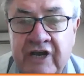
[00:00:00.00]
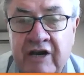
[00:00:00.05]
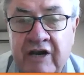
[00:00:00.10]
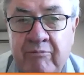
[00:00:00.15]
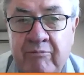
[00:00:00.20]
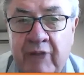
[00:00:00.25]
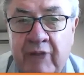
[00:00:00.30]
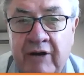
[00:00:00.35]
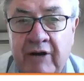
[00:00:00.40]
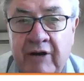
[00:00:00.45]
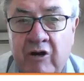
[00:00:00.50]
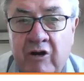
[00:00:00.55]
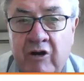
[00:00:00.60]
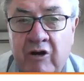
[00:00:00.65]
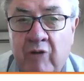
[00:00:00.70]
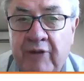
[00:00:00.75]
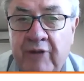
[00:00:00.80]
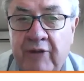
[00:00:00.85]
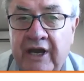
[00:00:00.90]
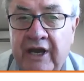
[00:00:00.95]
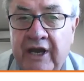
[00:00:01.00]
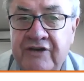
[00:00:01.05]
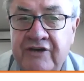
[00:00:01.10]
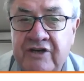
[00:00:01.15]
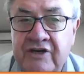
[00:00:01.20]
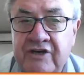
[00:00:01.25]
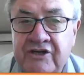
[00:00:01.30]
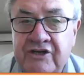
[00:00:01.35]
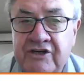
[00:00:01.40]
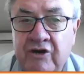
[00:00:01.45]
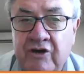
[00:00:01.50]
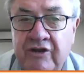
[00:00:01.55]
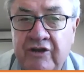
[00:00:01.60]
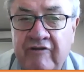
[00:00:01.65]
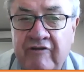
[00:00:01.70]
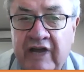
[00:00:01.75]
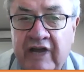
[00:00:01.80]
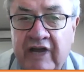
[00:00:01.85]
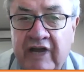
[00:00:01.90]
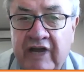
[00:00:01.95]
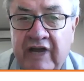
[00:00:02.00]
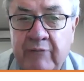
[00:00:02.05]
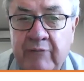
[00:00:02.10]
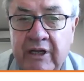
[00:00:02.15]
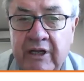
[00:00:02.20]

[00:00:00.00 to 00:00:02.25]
pill combination is not available.